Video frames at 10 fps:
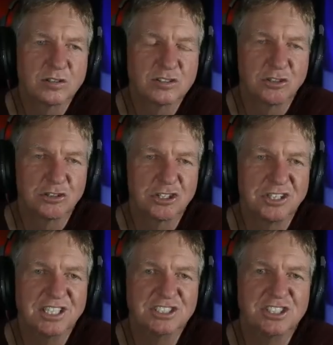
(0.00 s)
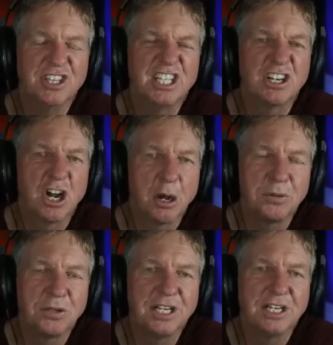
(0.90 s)
circulation, the
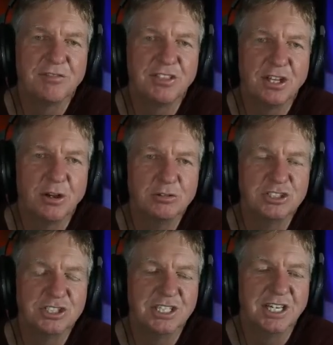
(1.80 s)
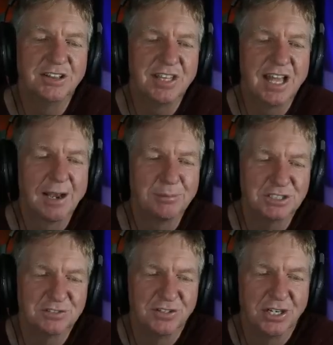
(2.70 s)
coupling of the ocean and the
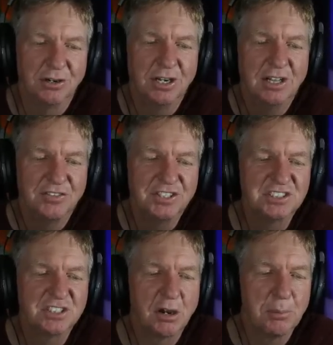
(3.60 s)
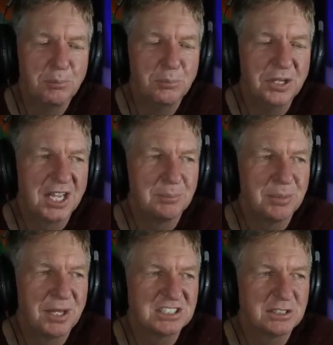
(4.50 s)
atmosphere. This is our be
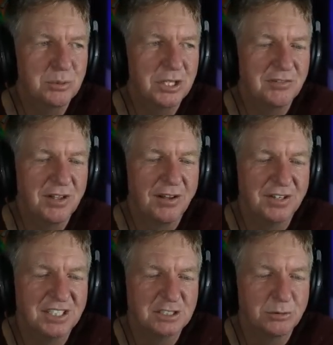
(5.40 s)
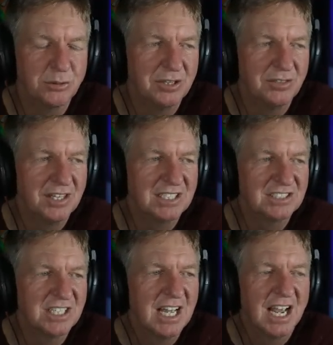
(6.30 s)
best bit of evidence between
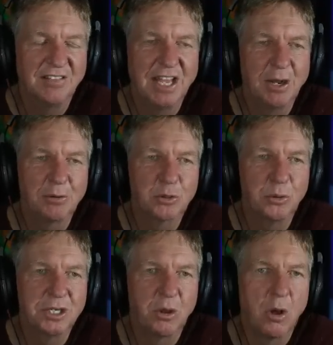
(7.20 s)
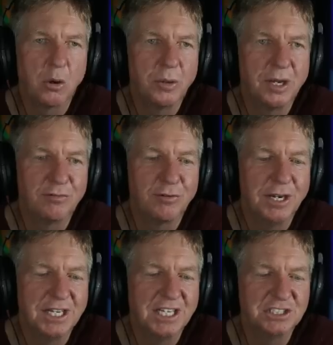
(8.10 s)
this and the outgoing long wave
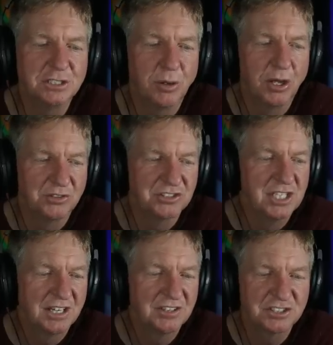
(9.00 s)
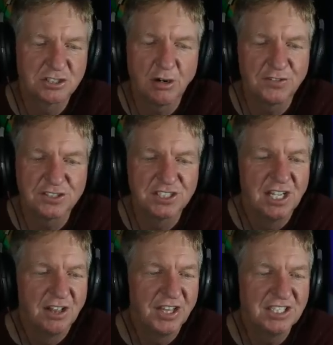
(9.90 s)
radiation models. Now, the surface,
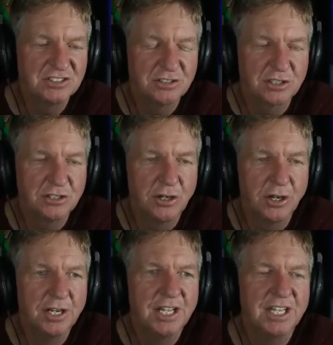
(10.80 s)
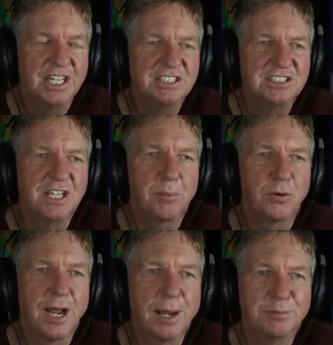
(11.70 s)
things look good. It's the
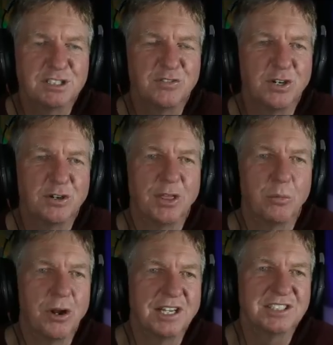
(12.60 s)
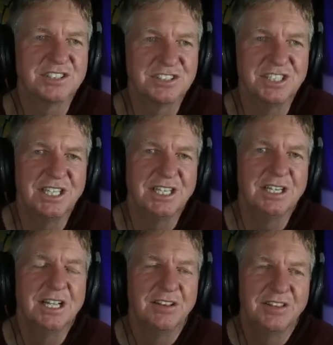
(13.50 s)
upper atmosphere that we're not
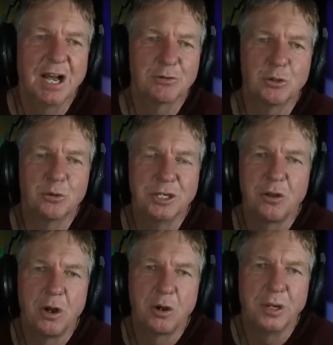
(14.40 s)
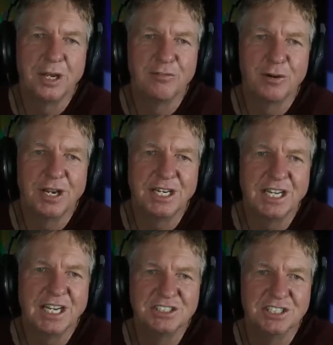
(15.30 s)
seeing the outgoing long wave
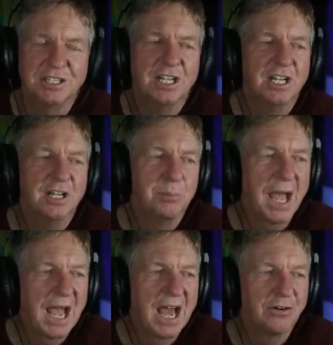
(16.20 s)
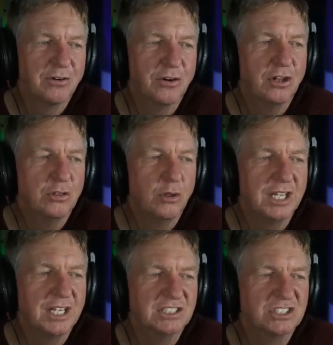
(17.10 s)
radiation pattern
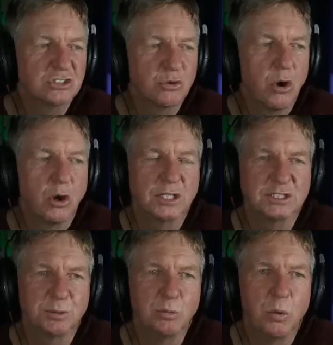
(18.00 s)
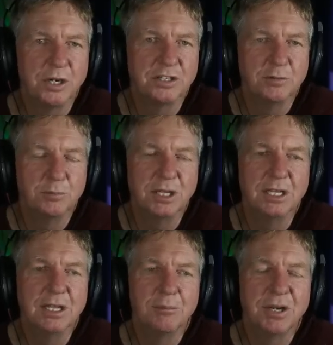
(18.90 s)
looking as strong as we want it to
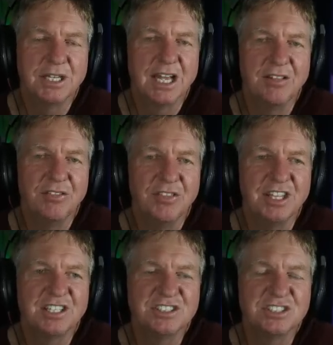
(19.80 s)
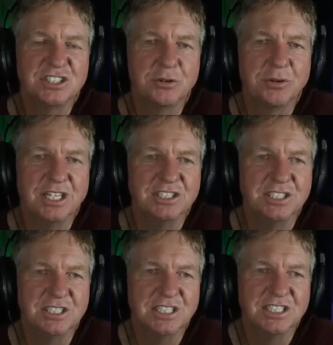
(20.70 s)
be. But again, the
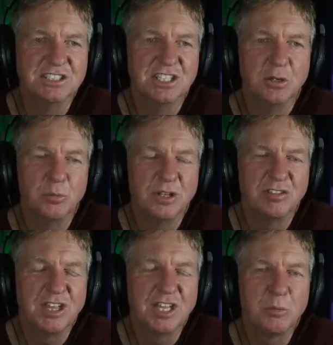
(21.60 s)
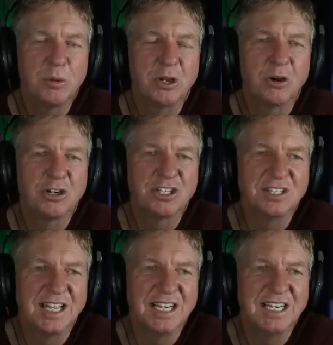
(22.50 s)
consideration is we think we are
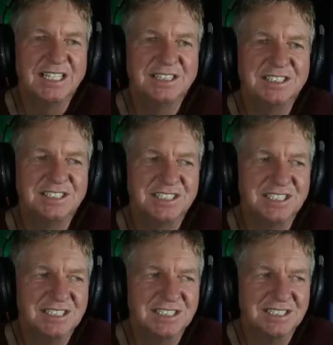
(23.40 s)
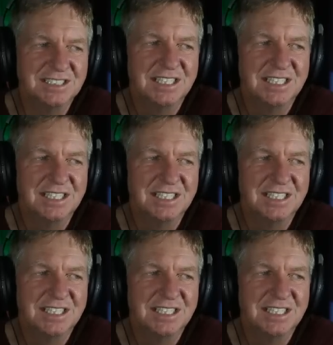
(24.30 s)
delayed in the seasons.